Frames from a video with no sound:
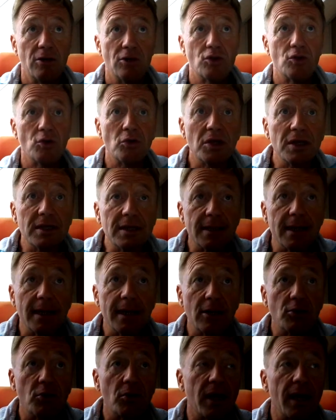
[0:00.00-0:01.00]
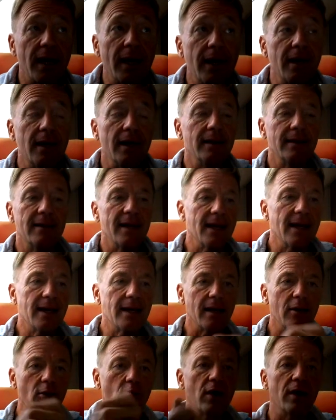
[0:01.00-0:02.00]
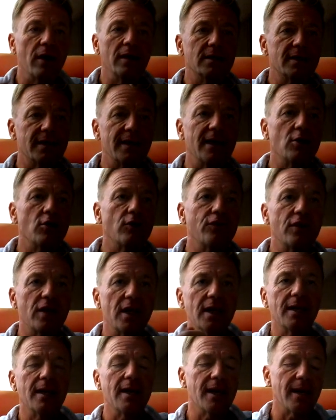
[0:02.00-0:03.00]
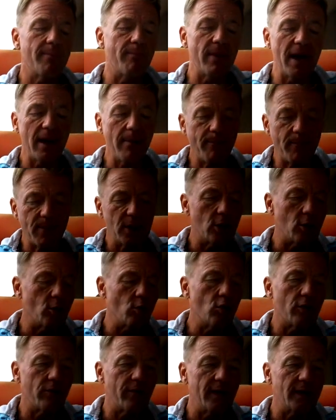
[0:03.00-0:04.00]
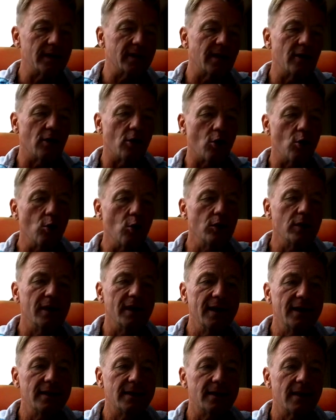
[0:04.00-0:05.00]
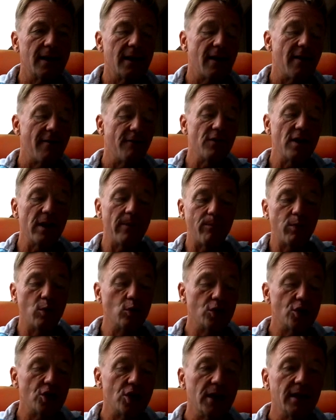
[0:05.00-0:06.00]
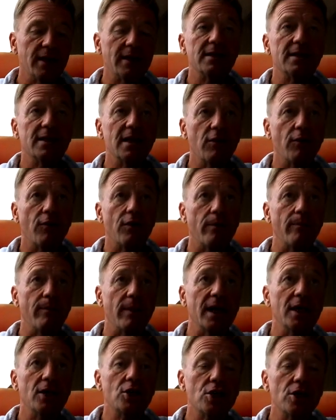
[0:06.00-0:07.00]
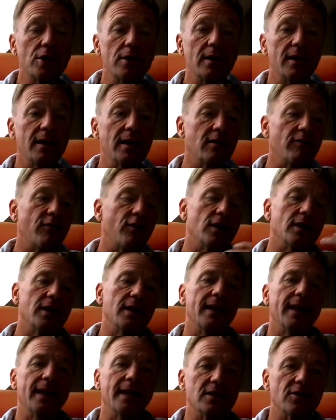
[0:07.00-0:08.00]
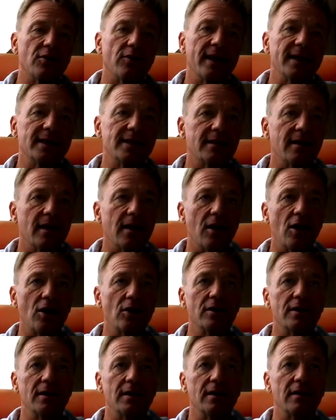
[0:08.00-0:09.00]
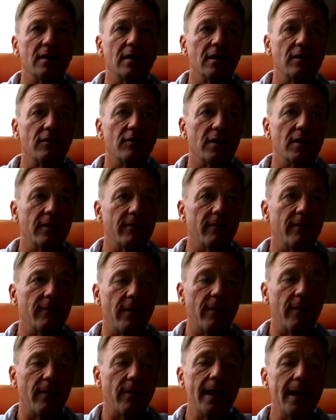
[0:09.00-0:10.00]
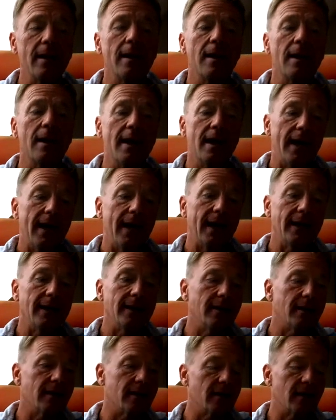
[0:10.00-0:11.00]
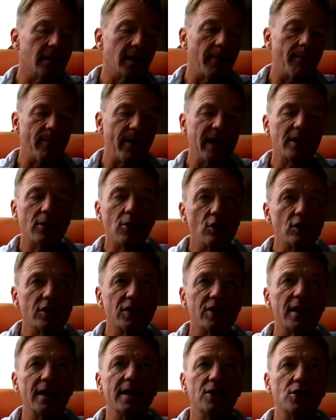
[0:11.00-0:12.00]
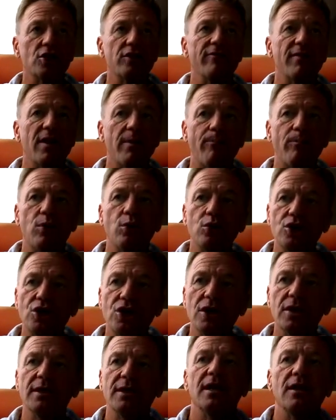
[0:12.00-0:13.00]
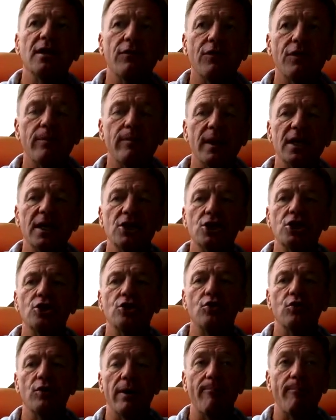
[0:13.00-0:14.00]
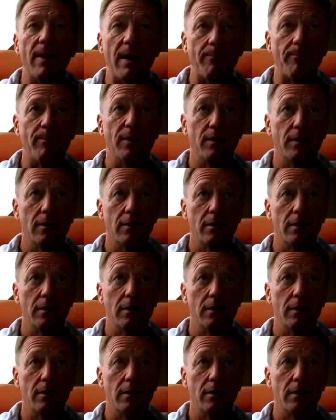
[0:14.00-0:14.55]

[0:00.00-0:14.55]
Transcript: So they said, okay, in take, instead of taking a map and look where the road is, we are pushing this information and for the next restaurant and then the way and uh, the petrol station, we are pushing the information to a map.